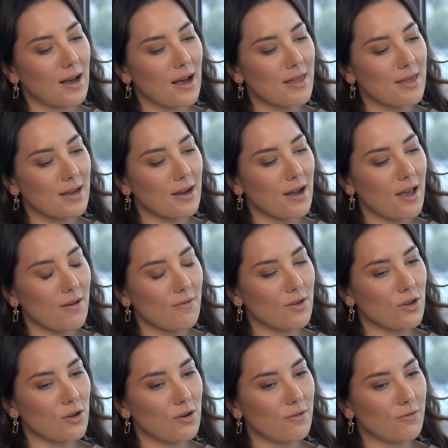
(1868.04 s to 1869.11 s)
think I have a
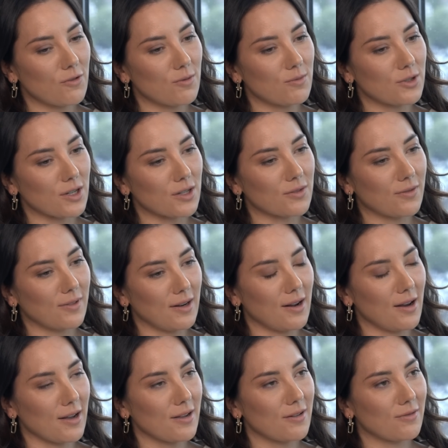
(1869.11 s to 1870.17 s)
uniform just for
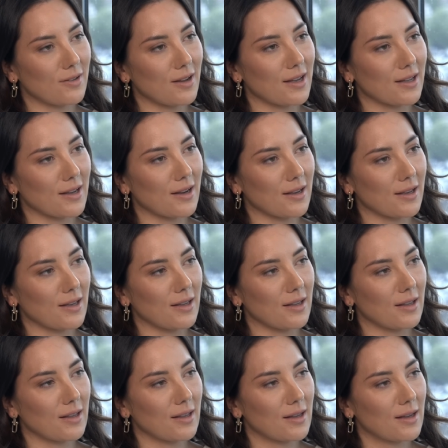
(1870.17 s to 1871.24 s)
life. Like
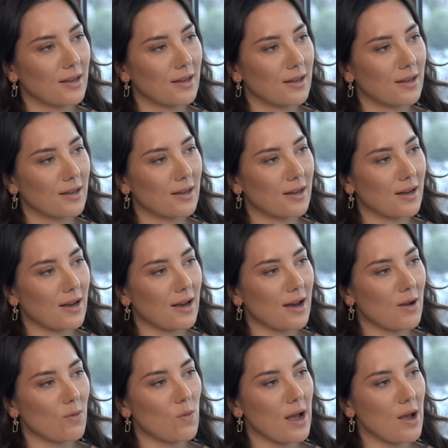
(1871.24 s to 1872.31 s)

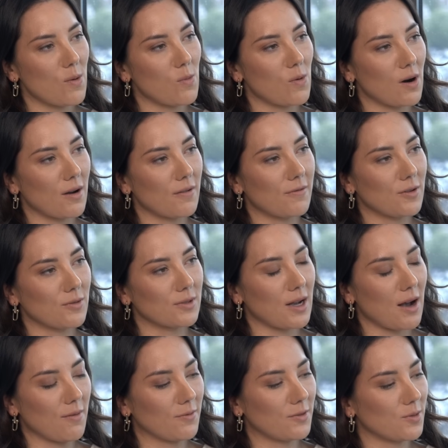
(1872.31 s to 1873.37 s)
I wear what feels
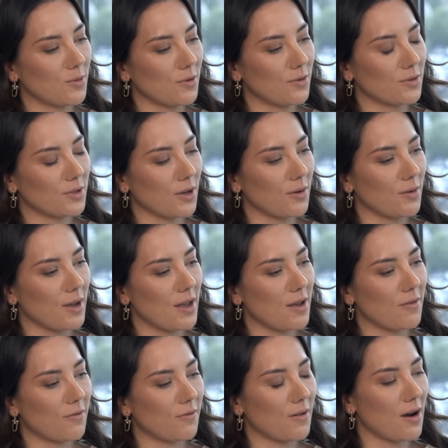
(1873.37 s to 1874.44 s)
comfortable. So
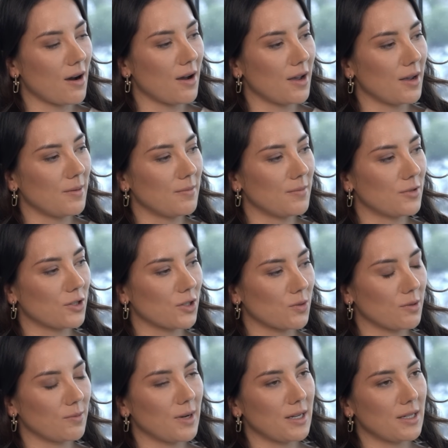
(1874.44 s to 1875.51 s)
if I'm just
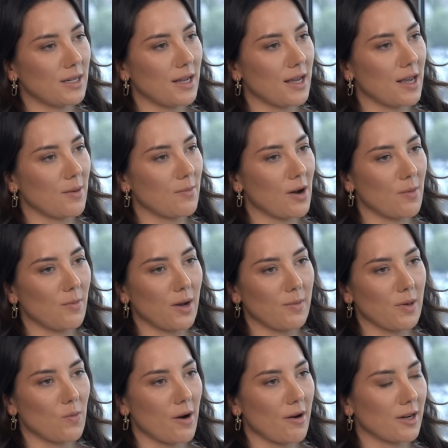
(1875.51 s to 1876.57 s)
with my team, I might
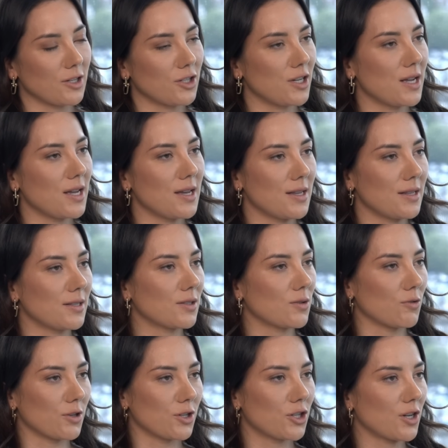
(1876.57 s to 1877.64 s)
be wearing jeans
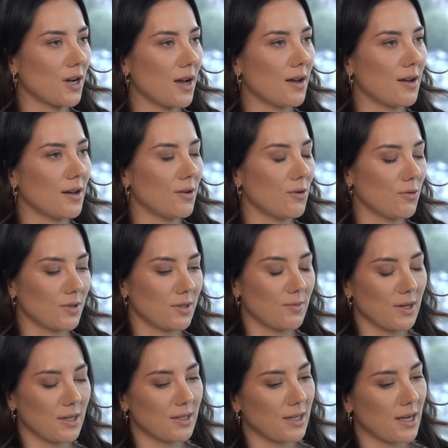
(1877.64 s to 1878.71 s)
or a shirt or some
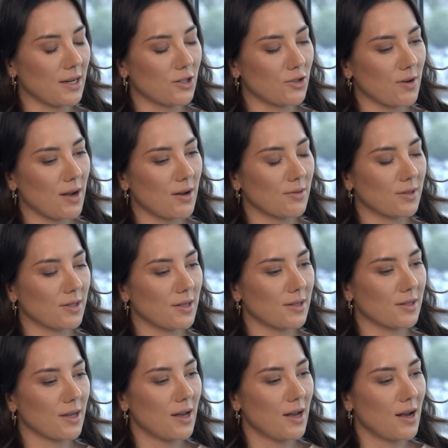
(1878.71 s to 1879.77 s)
nice tailored
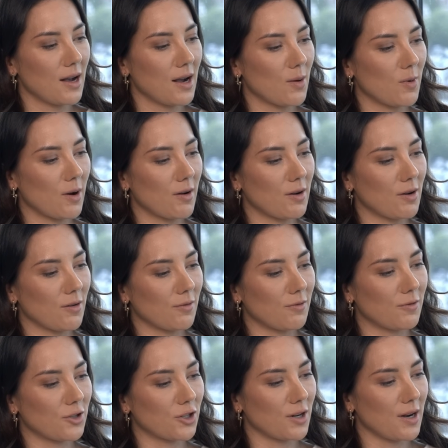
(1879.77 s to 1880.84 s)
trousers. I wear a lot of
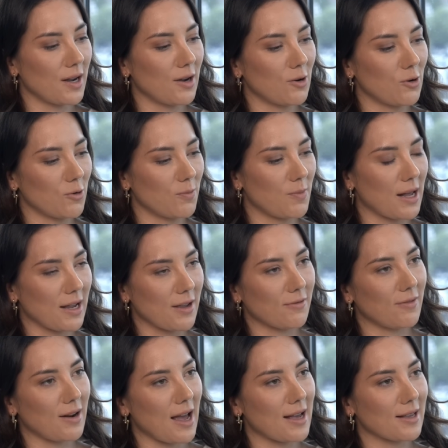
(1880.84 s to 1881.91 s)
Chanel ballet
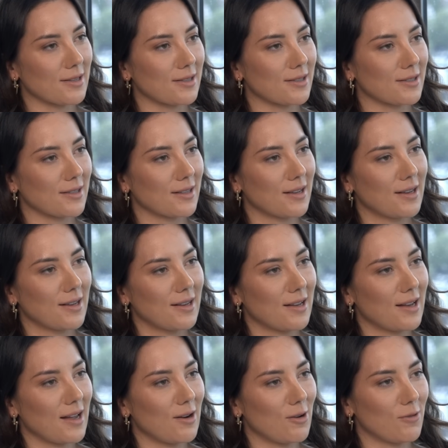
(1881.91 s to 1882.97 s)
flats,
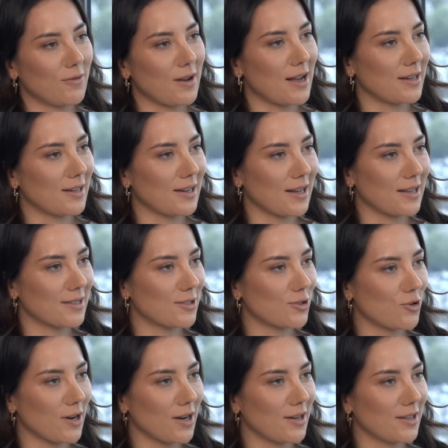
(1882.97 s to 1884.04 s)
a lot of Adidas
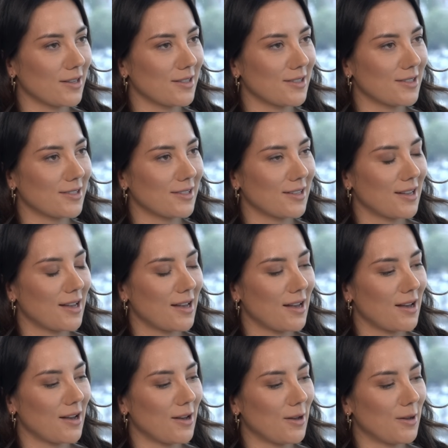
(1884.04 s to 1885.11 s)
trainers.
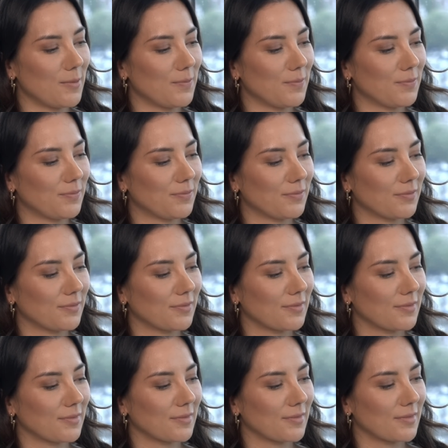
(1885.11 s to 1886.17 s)
I
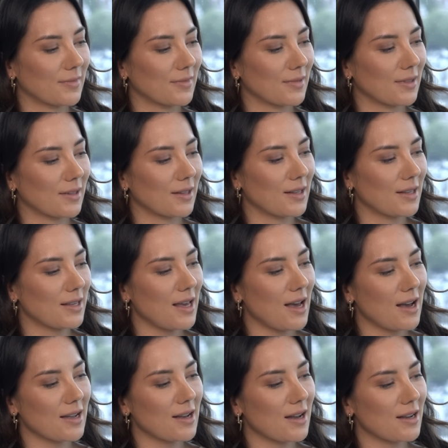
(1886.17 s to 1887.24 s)

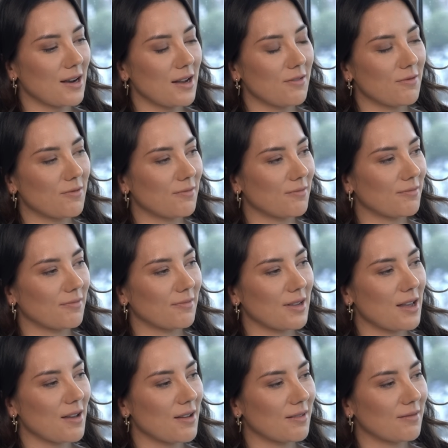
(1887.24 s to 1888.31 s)
kind of,
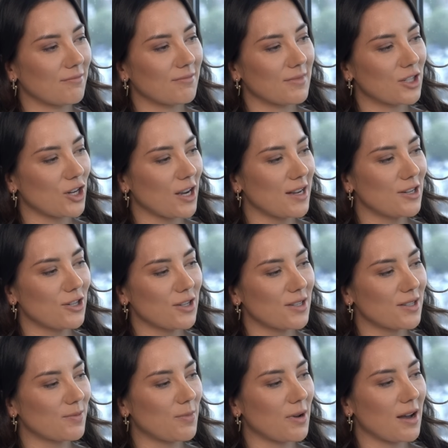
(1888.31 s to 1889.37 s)
it
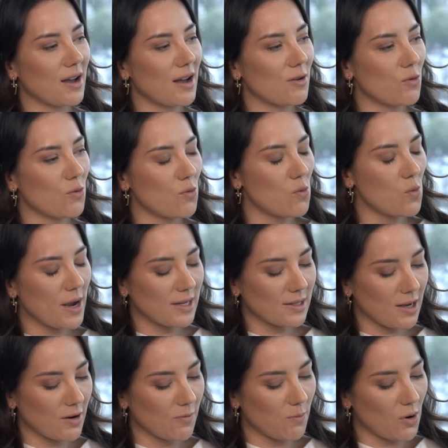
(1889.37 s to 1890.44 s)
changes, but always
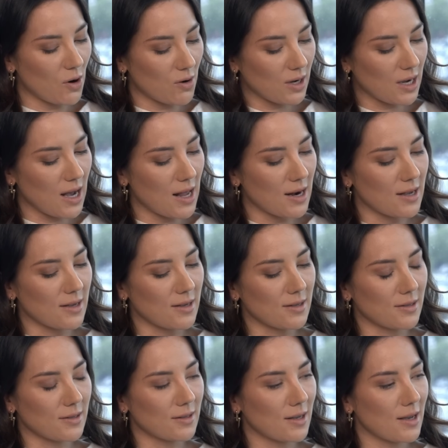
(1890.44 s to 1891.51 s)
kind of block
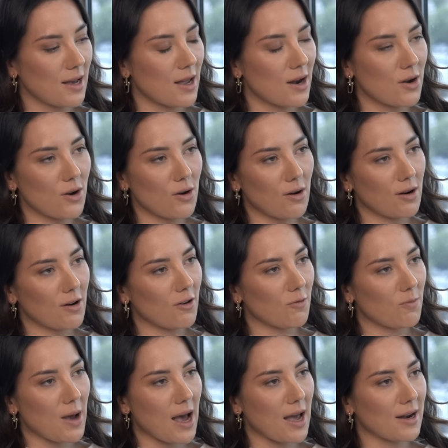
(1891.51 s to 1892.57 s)
colors, not a lot
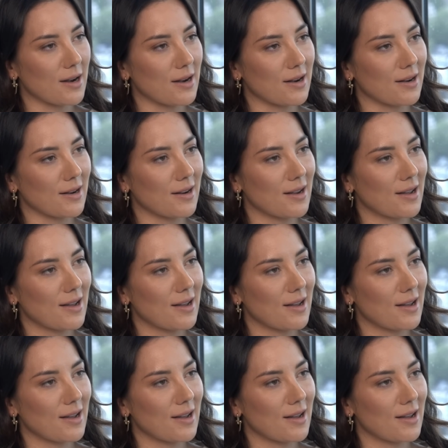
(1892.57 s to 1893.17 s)
of pattern.